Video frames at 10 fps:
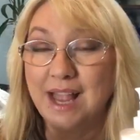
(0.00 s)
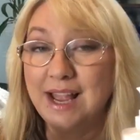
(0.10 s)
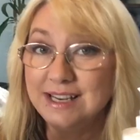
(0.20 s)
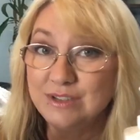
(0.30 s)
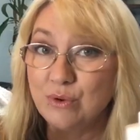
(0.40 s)

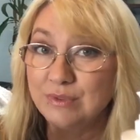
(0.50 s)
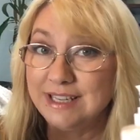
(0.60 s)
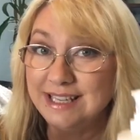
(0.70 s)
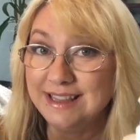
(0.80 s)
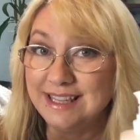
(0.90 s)
I don't
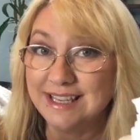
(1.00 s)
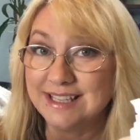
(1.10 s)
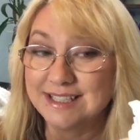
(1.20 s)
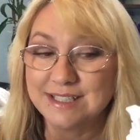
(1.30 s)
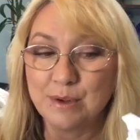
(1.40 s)
need
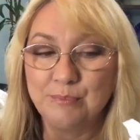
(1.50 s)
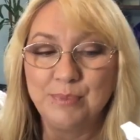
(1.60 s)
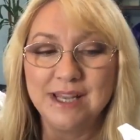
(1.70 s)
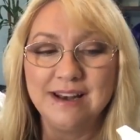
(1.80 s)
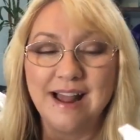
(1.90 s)
these,
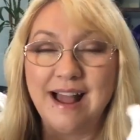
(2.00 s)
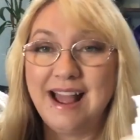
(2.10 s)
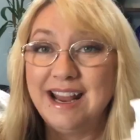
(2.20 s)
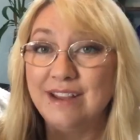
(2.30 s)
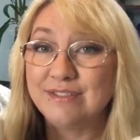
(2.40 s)
but
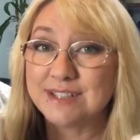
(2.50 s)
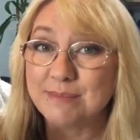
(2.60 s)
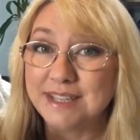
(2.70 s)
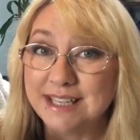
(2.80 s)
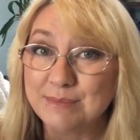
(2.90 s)
I have
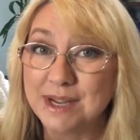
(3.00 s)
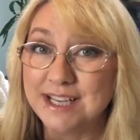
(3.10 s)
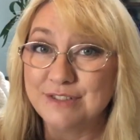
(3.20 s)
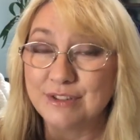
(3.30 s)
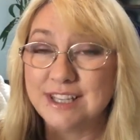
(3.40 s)
something in
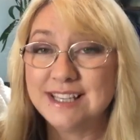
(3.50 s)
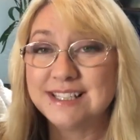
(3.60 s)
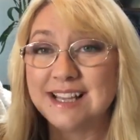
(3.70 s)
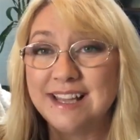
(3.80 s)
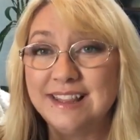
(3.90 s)
mind for
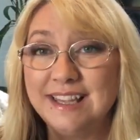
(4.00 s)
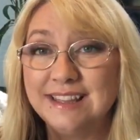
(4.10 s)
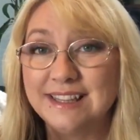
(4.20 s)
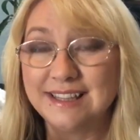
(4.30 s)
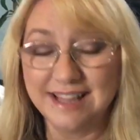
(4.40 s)
these. I
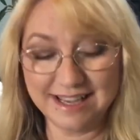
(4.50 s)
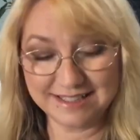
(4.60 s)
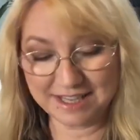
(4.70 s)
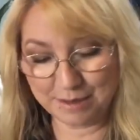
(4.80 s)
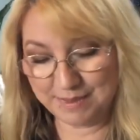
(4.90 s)
think that
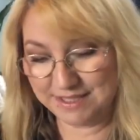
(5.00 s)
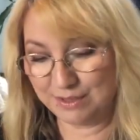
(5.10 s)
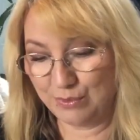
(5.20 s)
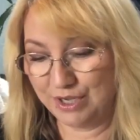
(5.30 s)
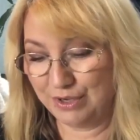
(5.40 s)
it's gonna be
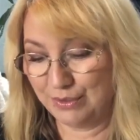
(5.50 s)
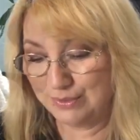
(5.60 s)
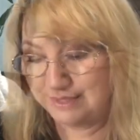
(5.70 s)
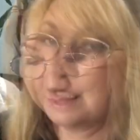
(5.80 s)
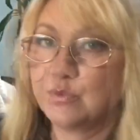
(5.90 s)
so
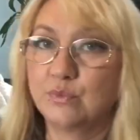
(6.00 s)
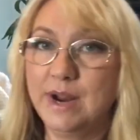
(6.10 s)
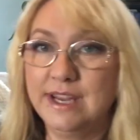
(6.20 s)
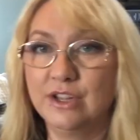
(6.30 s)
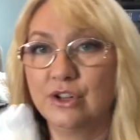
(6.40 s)
cute. This is
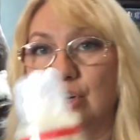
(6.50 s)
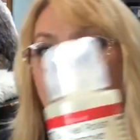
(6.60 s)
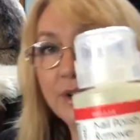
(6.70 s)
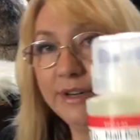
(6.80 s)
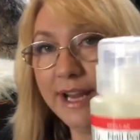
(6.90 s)

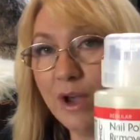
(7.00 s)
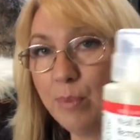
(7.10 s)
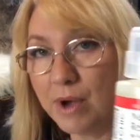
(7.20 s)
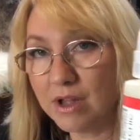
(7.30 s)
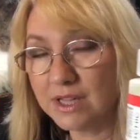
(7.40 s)
regular nail
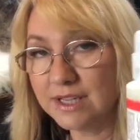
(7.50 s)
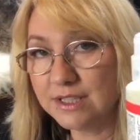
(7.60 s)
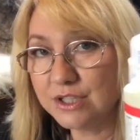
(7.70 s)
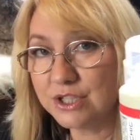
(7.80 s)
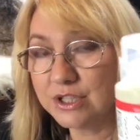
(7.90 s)

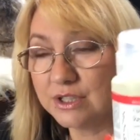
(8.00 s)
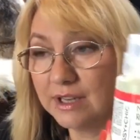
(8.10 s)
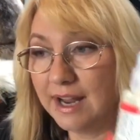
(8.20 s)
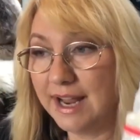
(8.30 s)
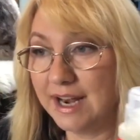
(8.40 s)
polish,
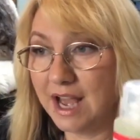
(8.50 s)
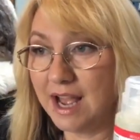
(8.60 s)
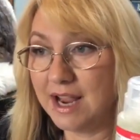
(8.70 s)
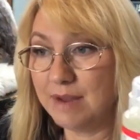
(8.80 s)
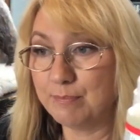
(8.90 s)
and
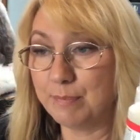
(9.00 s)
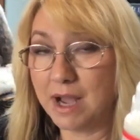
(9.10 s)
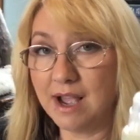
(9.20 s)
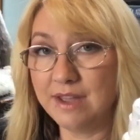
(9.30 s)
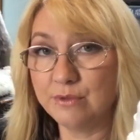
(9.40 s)
I
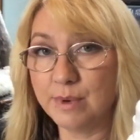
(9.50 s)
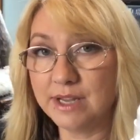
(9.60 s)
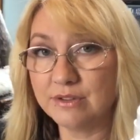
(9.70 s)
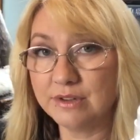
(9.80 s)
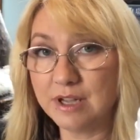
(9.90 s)
buy the
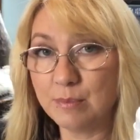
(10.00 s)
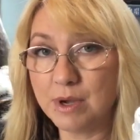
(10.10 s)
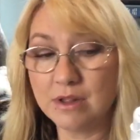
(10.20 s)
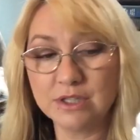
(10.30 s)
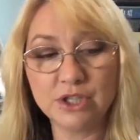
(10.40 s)
regular nail
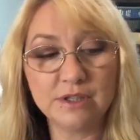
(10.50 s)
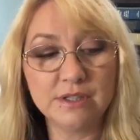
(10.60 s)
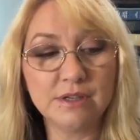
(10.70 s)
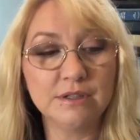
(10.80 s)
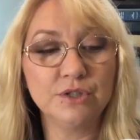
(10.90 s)
polish at the
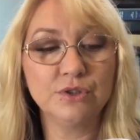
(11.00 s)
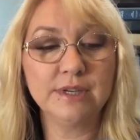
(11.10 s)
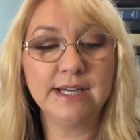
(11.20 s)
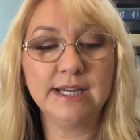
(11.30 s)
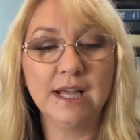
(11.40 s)
Dollar
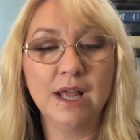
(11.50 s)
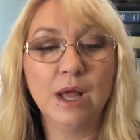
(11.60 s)
Tree,